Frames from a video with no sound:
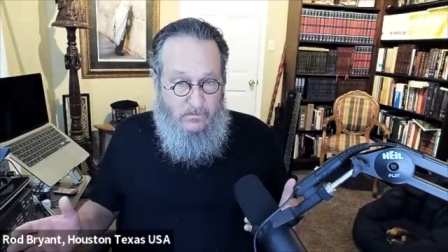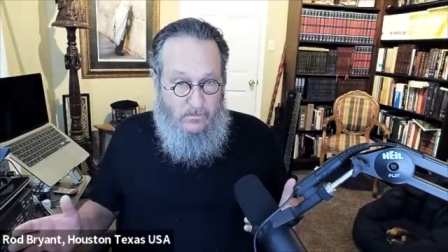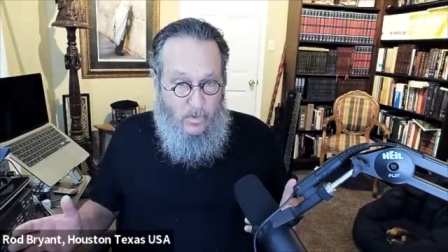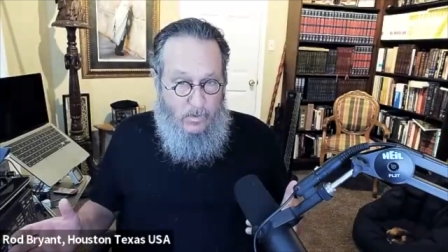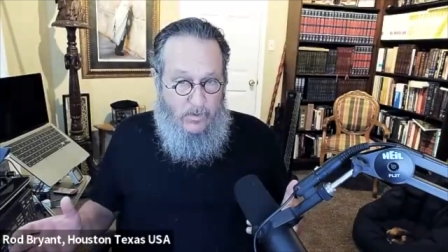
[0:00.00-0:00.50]

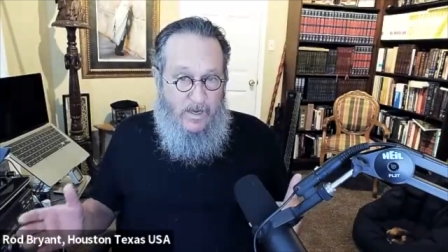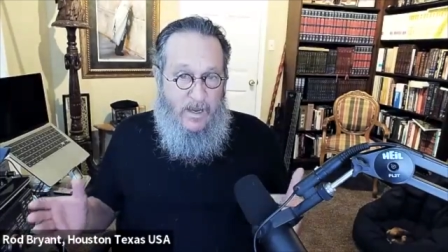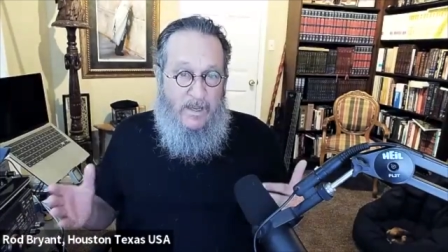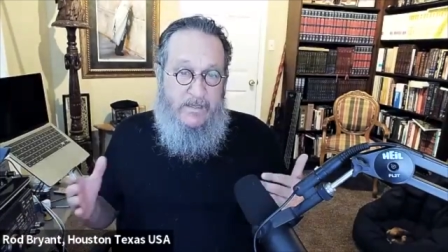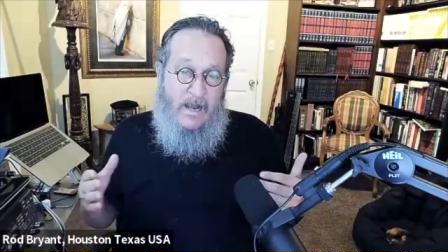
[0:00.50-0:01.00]
quote,
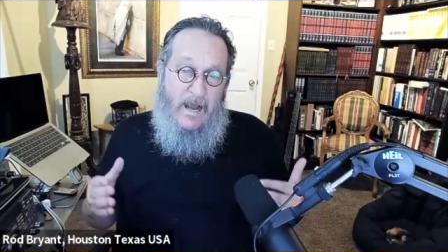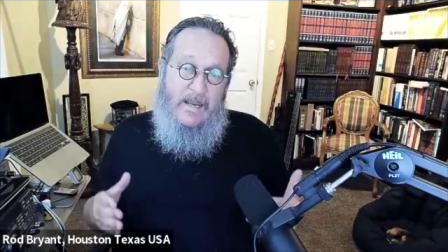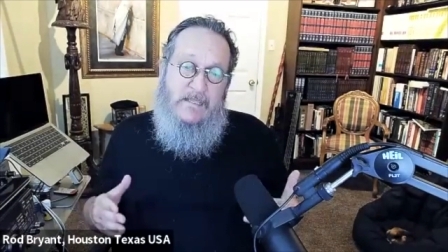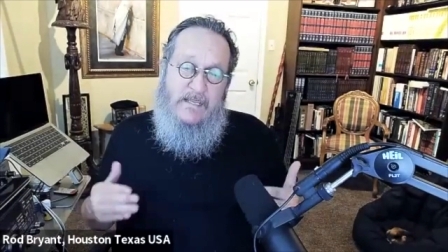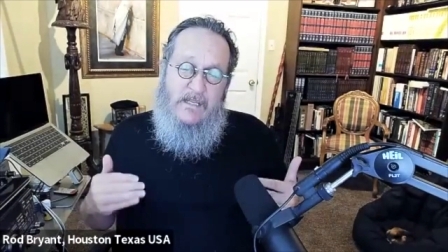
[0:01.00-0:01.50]
and
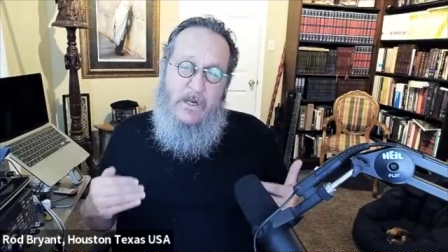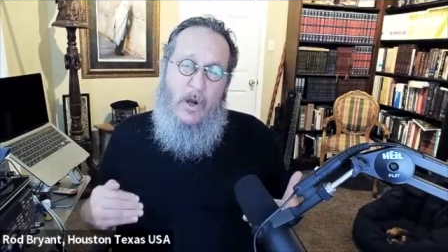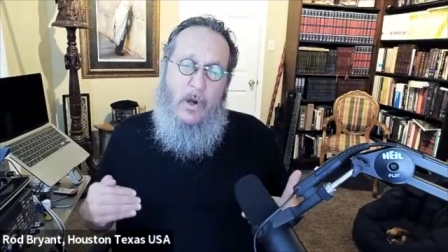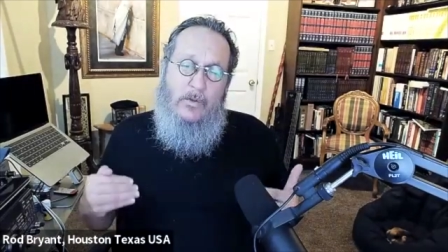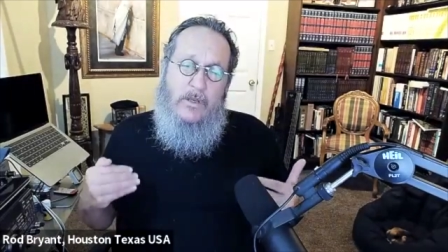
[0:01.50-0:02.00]
Isaac
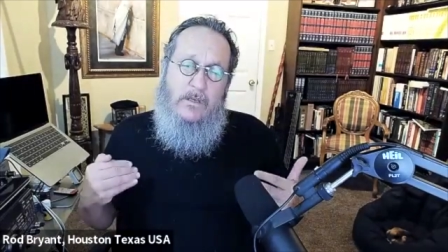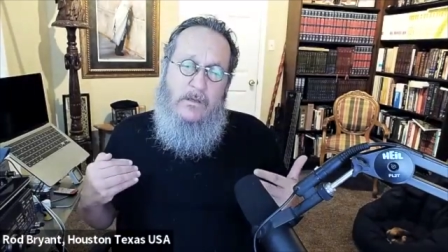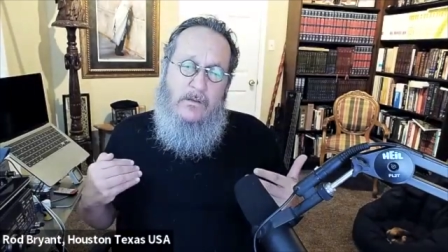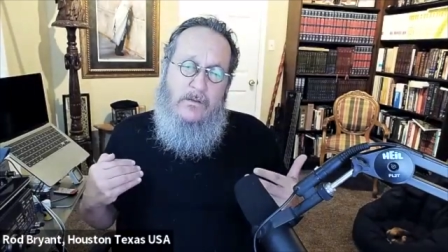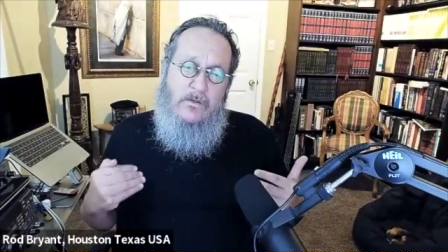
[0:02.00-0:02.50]
called
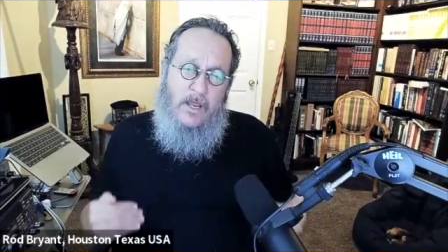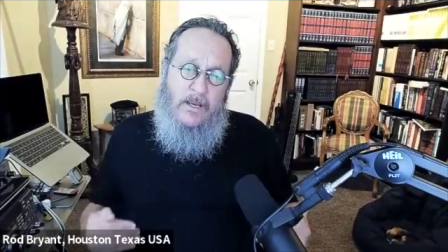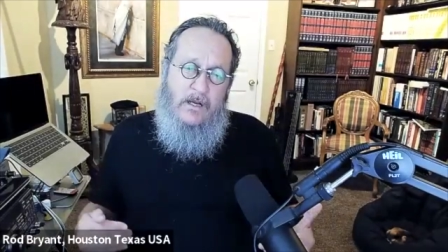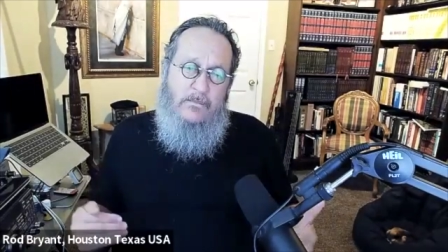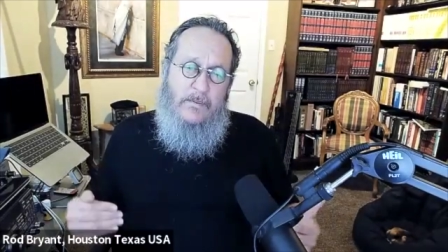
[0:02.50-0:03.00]

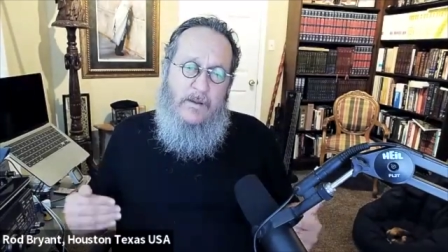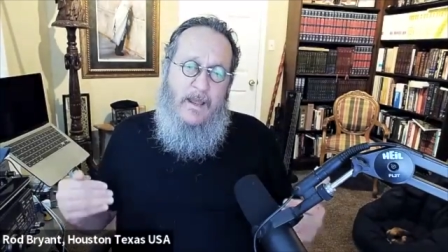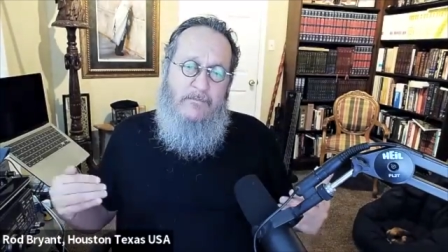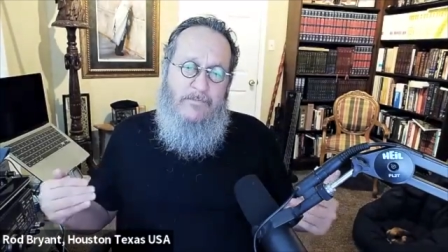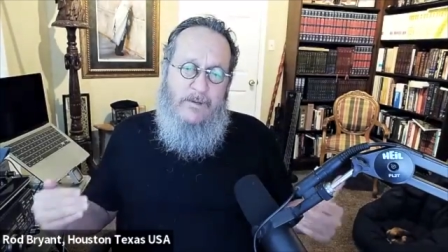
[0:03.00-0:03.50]
Jacob
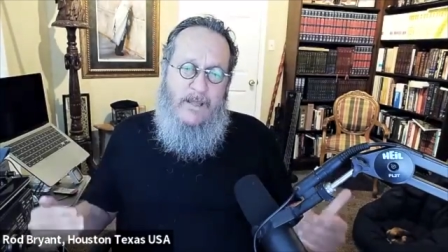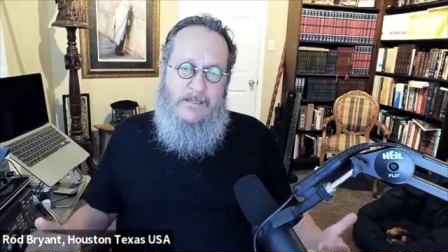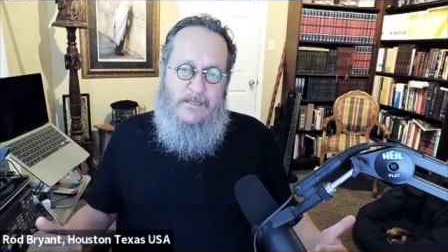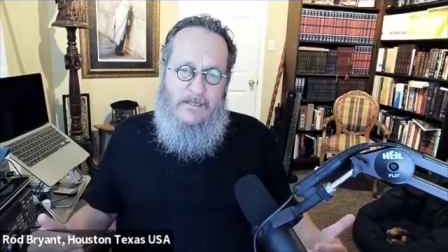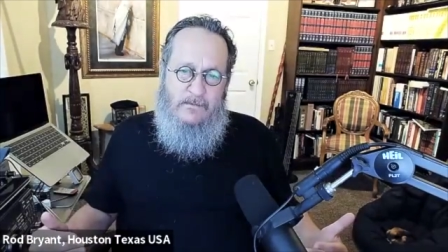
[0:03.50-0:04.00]
and
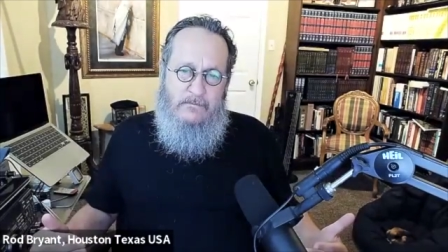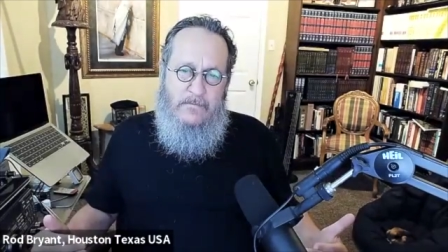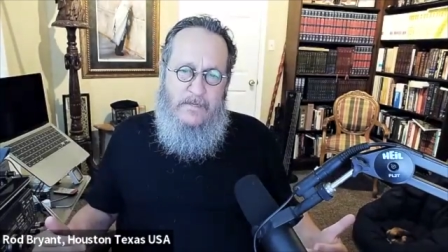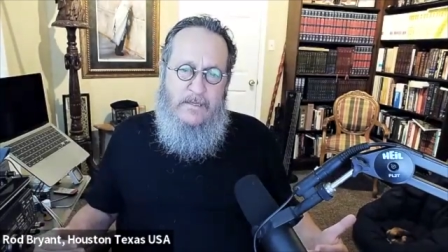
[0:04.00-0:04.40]
blessed him,